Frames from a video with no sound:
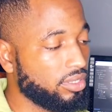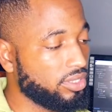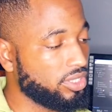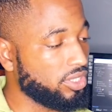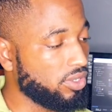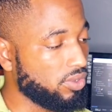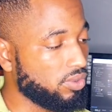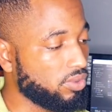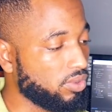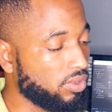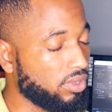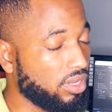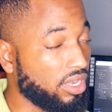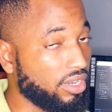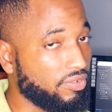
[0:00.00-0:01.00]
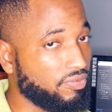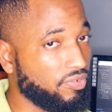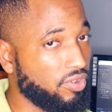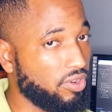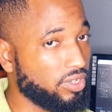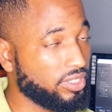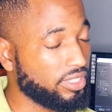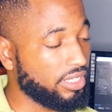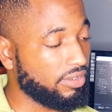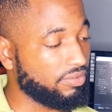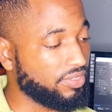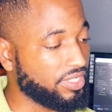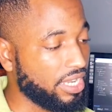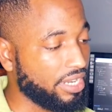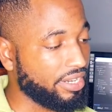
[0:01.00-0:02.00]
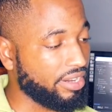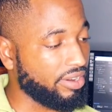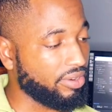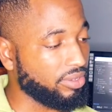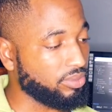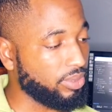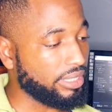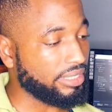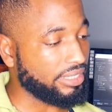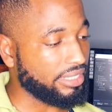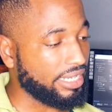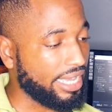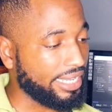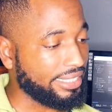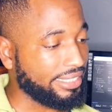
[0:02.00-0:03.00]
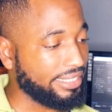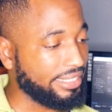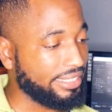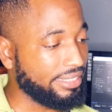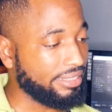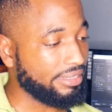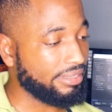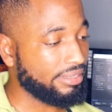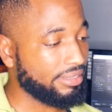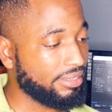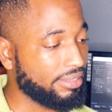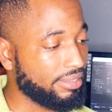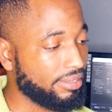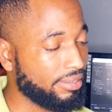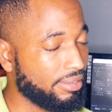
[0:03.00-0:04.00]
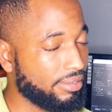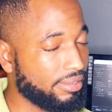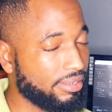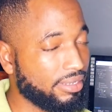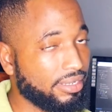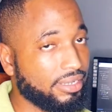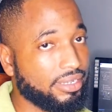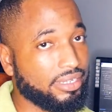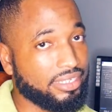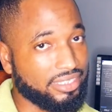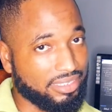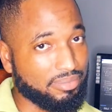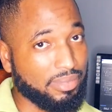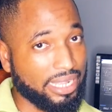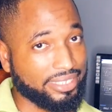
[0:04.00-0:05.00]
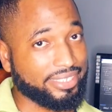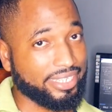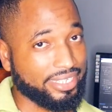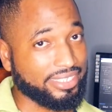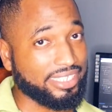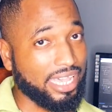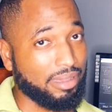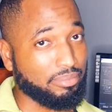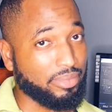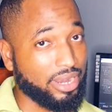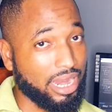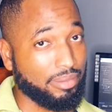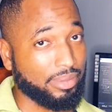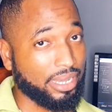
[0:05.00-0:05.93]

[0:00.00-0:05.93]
So, on the 4th of January 2019 is maths exam, brother